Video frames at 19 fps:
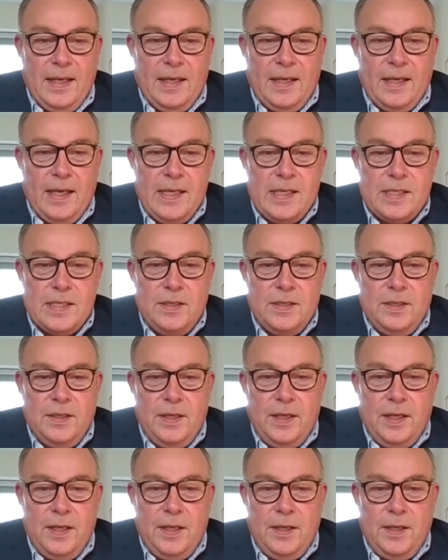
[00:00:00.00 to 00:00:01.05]

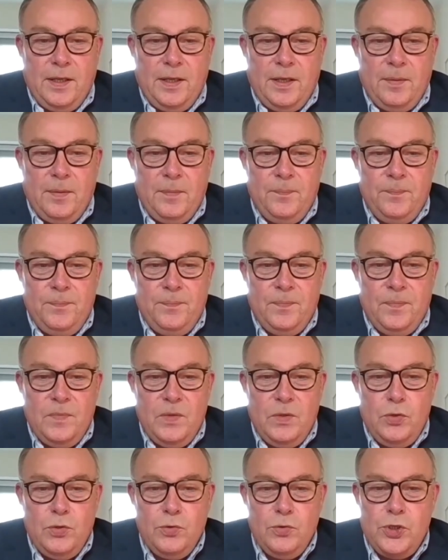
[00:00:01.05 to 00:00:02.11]
Carsten,
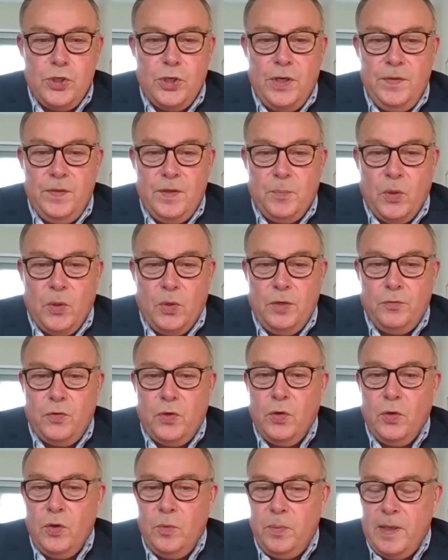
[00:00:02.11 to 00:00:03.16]
you joined the board of
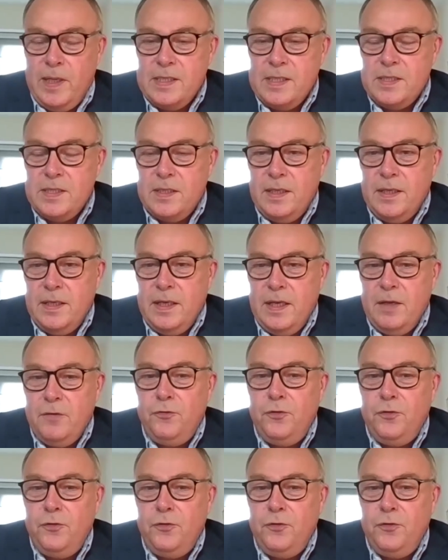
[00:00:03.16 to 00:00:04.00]
Coloplast a